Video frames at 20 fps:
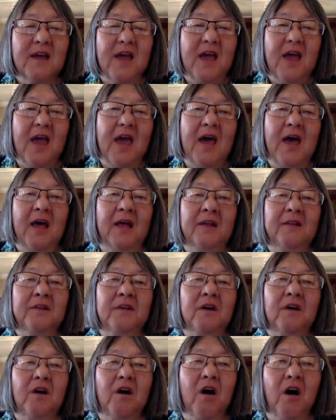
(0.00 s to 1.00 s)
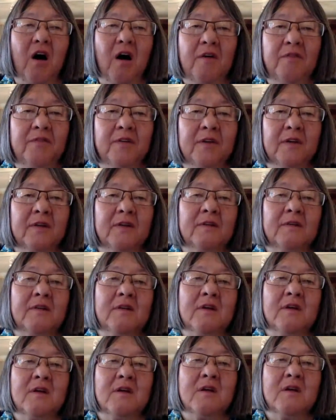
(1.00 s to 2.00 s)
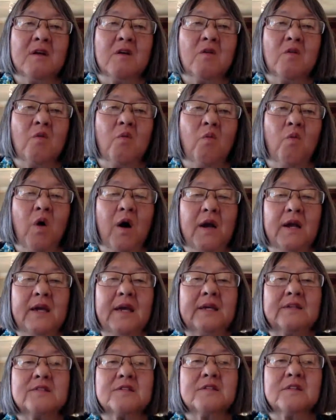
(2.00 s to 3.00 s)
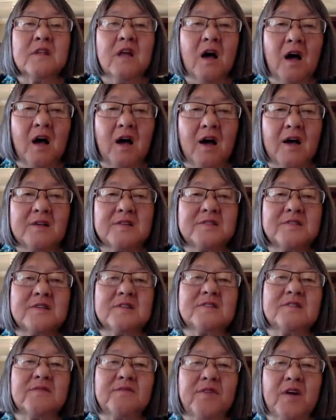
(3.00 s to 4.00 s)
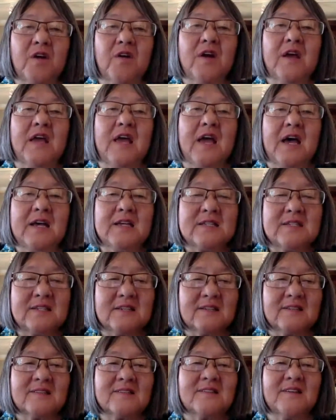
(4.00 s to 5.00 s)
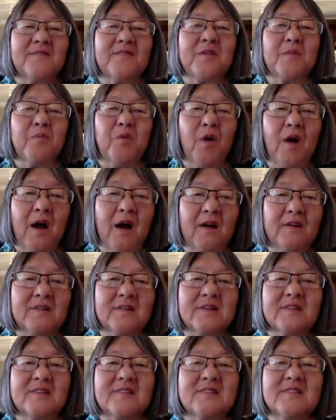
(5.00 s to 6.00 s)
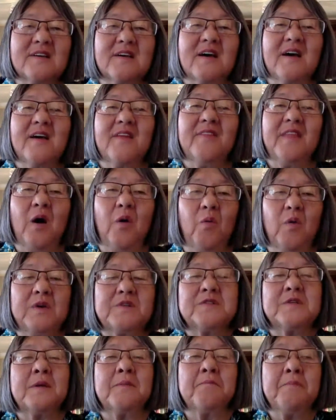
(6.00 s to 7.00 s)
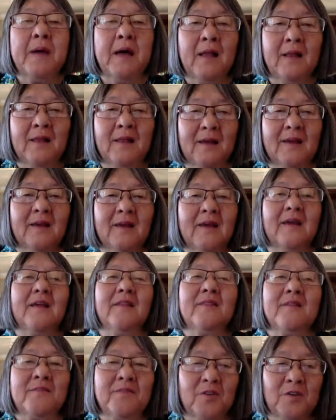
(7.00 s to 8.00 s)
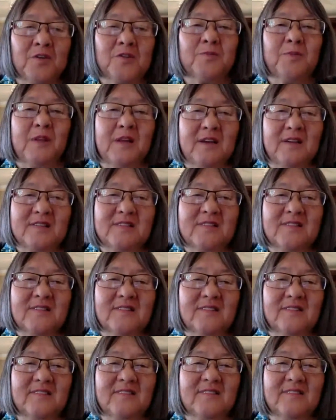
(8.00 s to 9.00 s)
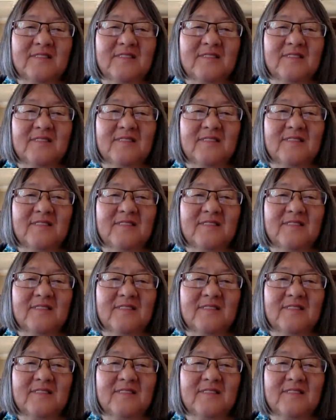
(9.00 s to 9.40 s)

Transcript: And often what gets lost is the very essence of the practice that was compelling in the first place. Mm.